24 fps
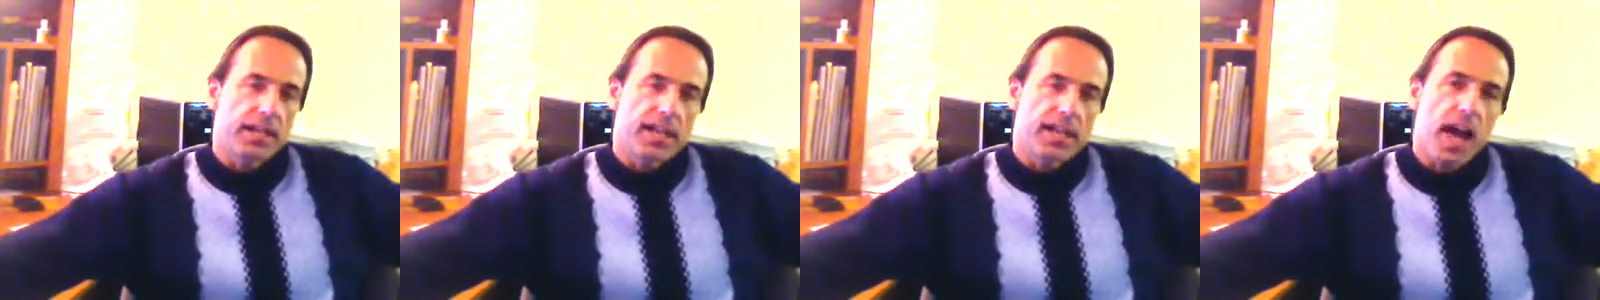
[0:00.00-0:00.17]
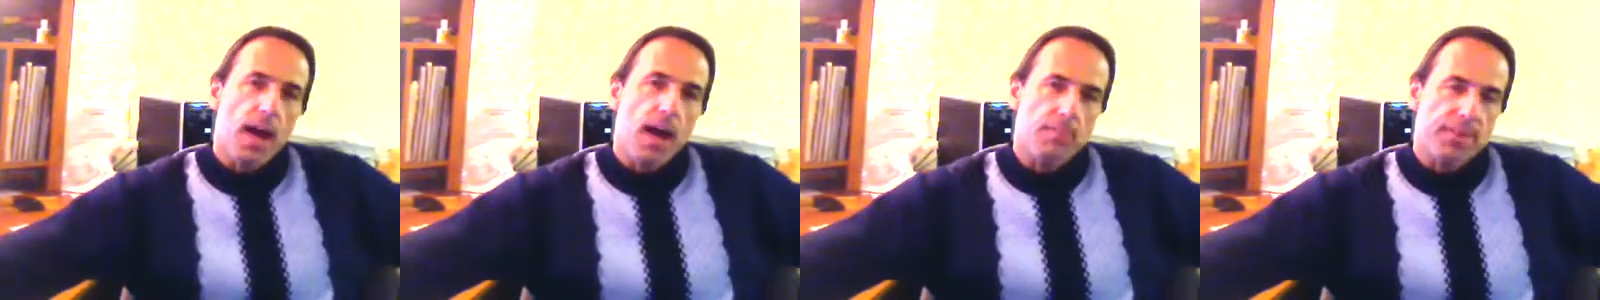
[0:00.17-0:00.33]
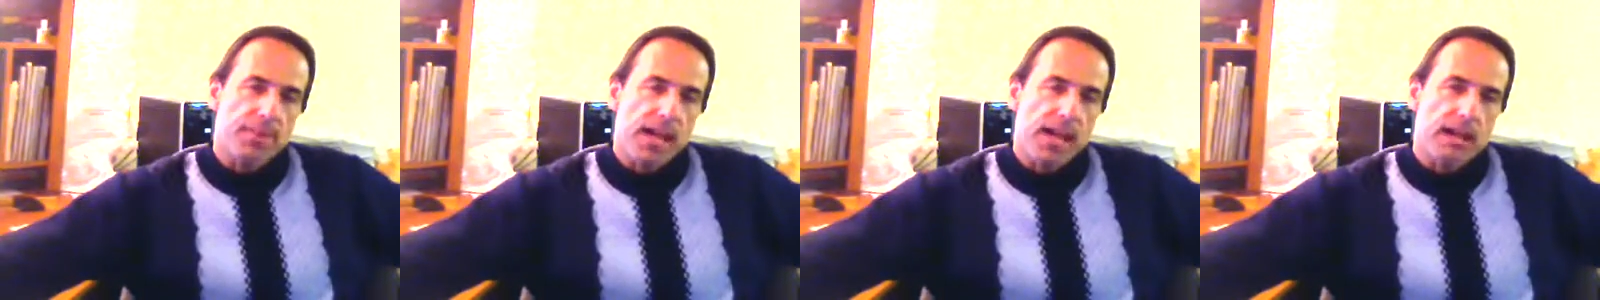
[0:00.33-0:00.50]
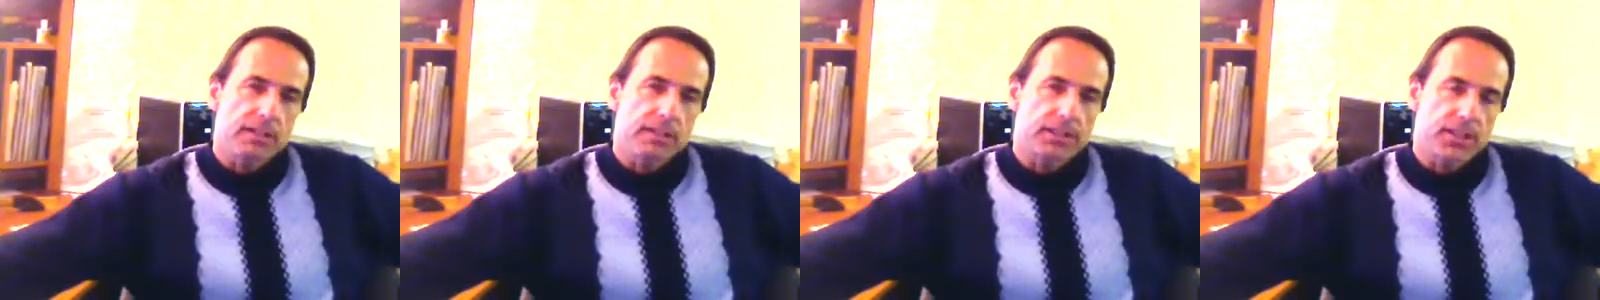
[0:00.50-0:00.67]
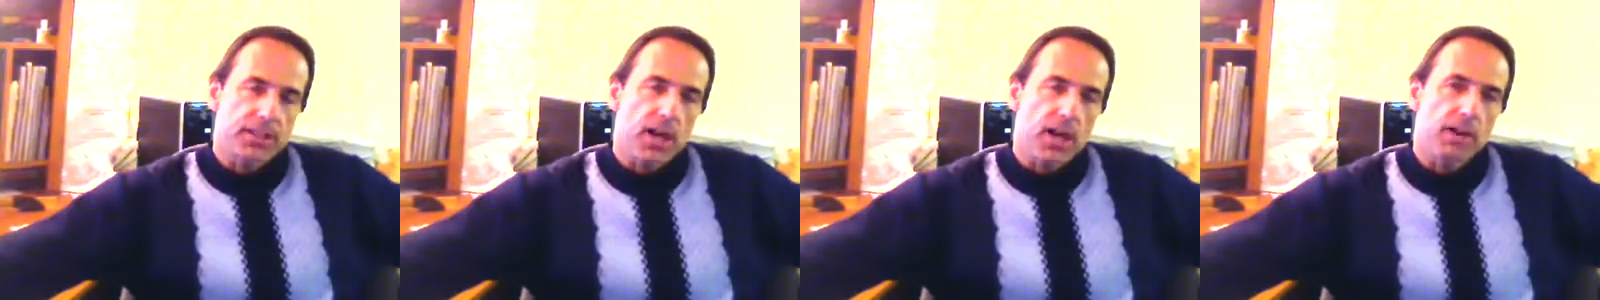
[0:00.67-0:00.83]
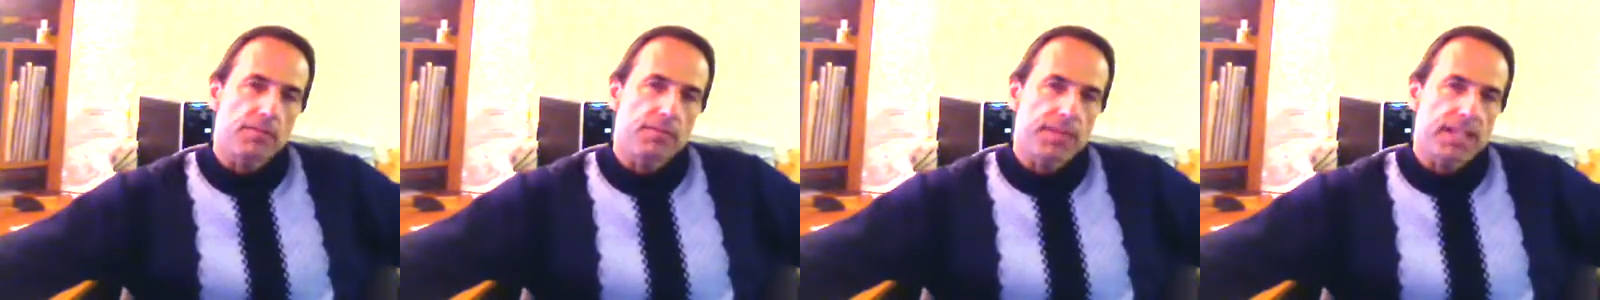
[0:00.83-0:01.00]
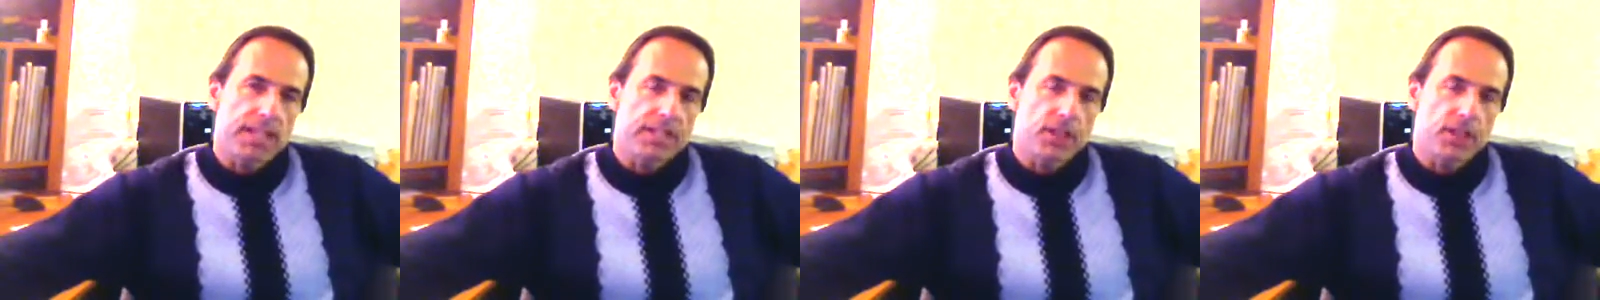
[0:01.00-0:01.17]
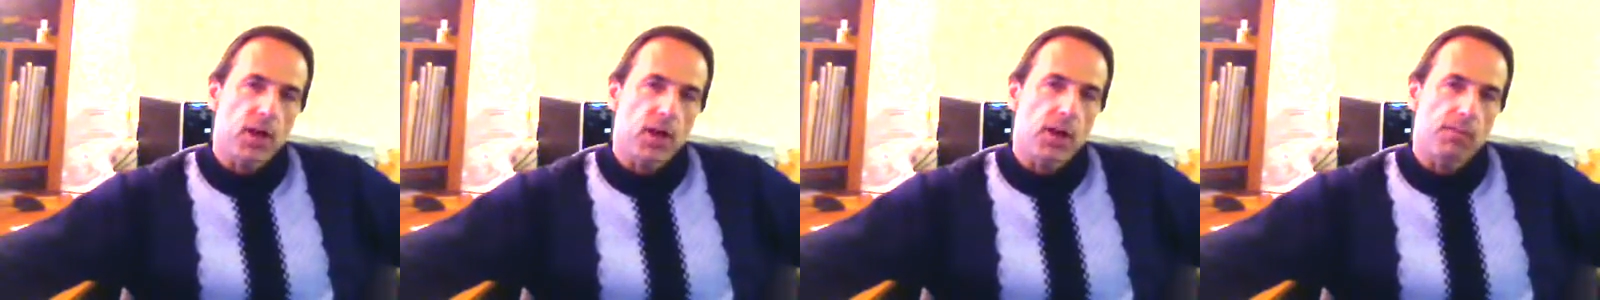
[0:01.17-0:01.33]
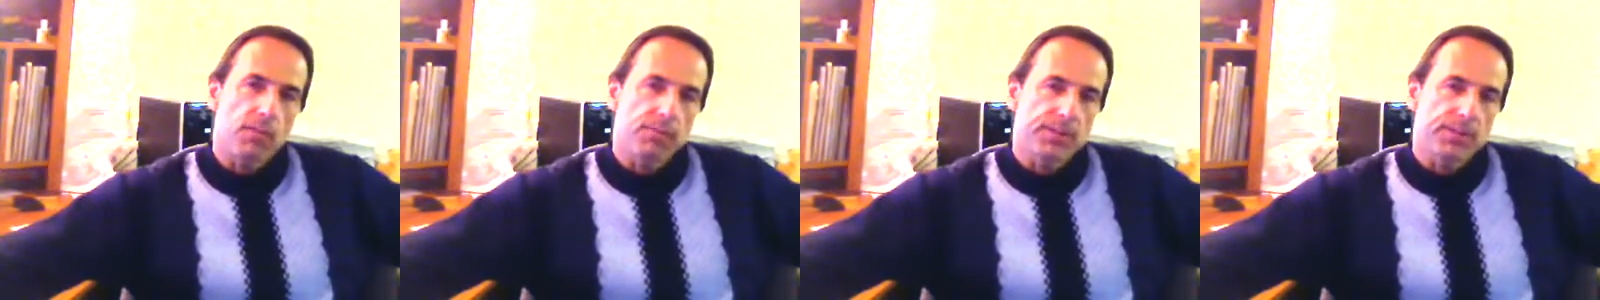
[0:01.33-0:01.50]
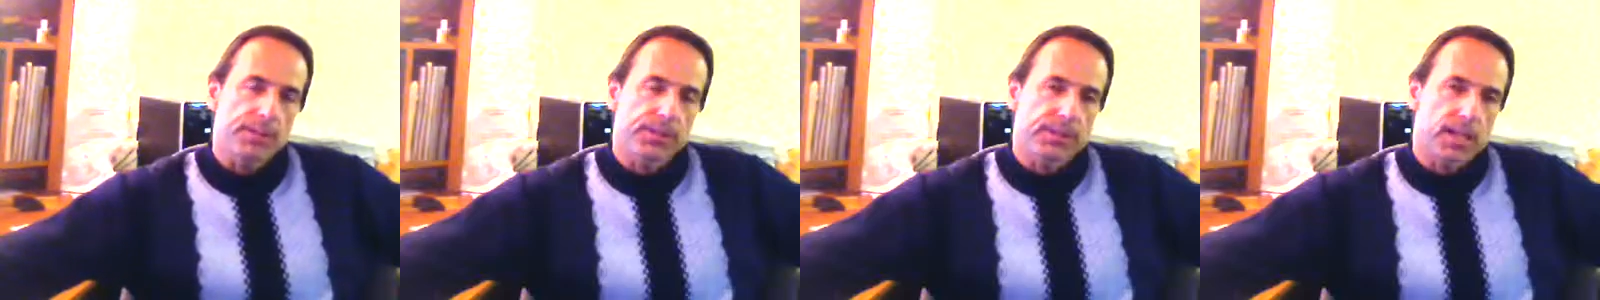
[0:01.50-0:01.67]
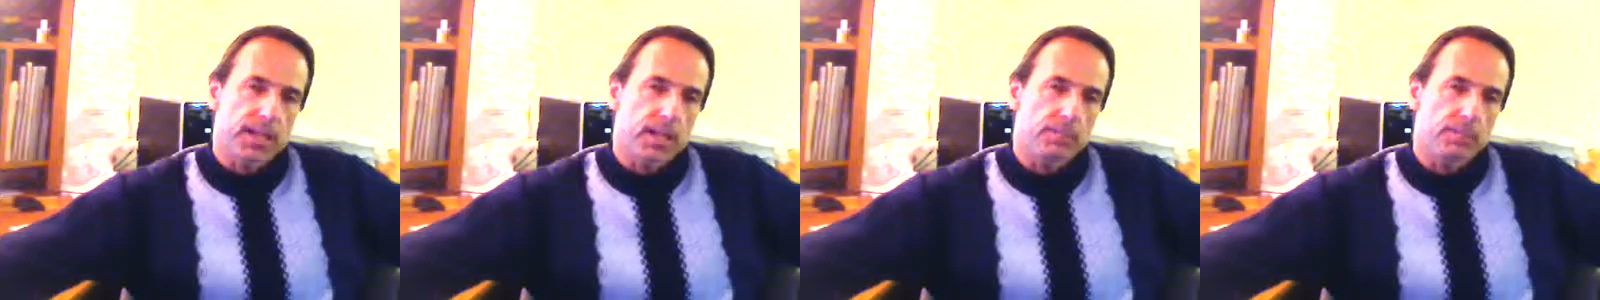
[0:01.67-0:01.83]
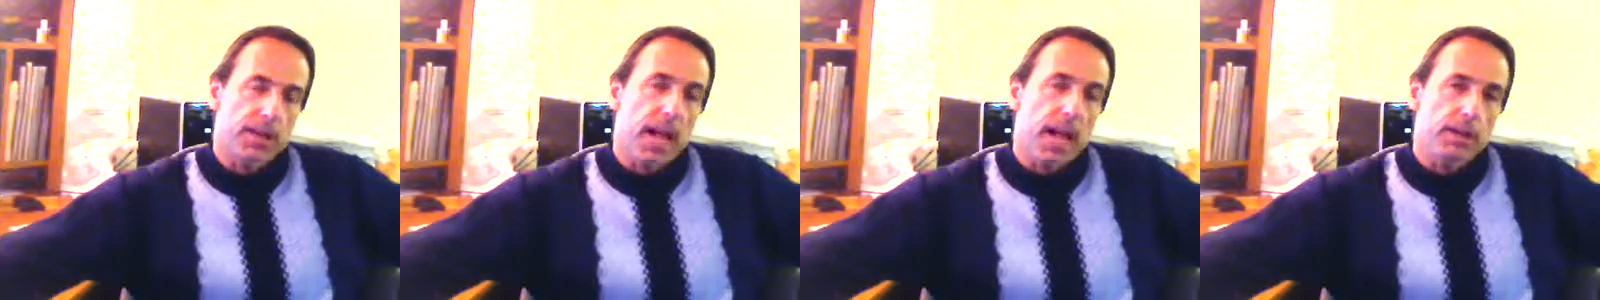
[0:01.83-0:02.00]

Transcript: compounds of these harmful